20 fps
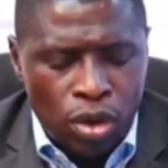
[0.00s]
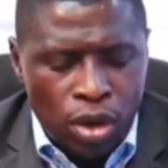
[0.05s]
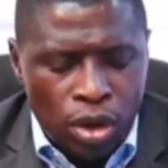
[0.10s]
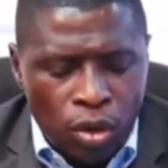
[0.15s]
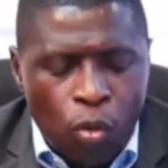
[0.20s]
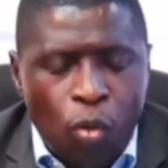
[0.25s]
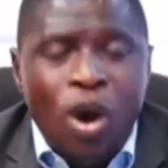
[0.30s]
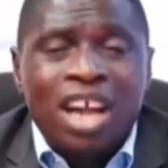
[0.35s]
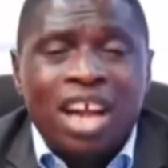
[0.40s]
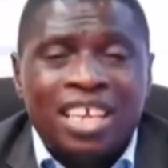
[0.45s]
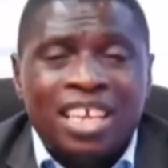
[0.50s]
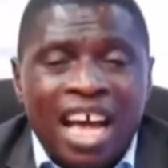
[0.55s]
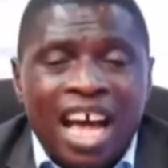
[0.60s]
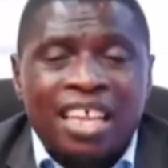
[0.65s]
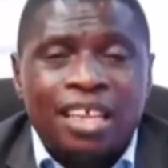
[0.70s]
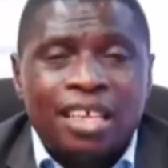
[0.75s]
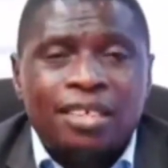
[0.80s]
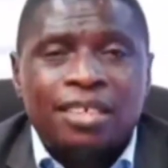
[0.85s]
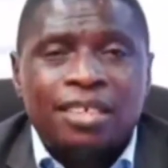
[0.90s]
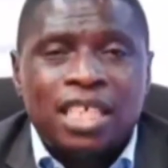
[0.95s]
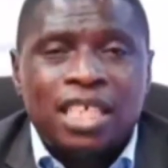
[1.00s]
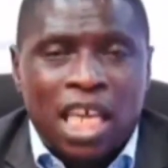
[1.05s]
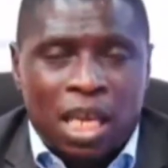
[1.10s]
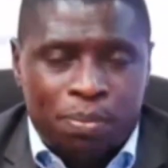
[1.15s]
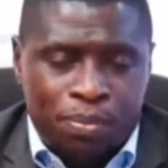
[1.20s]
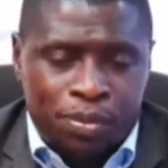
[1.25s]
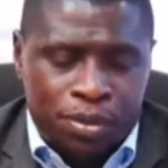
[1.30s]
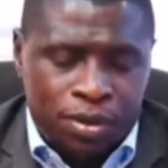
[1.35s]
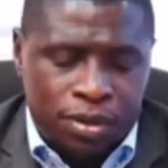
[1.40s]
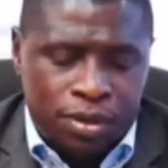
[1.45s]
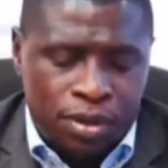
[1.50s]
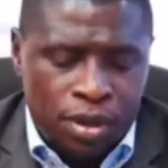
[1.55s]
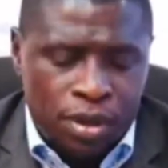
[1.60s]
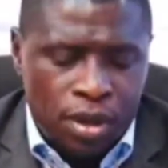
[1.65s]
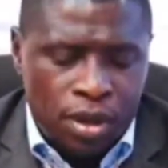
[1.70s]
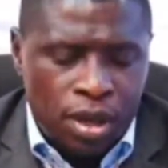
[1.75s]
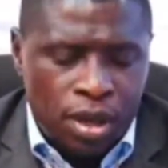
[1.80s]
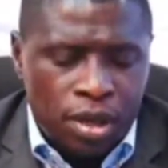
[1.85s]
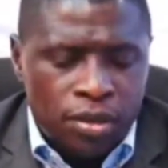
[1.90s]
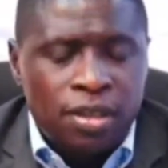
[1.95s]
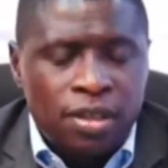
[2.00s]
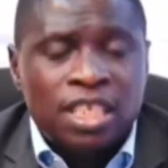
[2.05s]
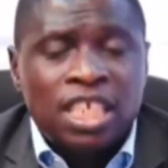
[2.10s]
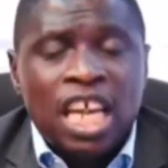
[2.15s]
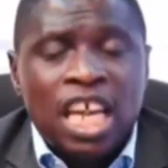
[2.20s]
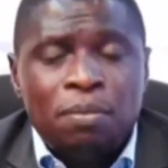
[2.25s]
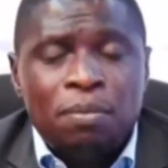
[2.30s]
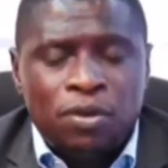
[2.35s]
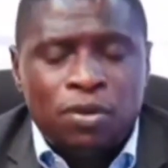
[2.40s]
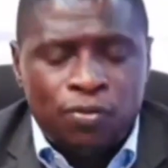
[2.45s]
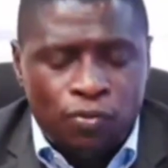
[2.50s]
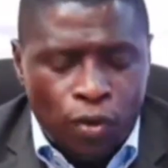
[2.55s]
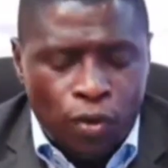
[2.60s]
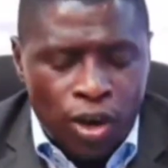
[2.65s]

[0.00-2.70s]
What are the steps? Steps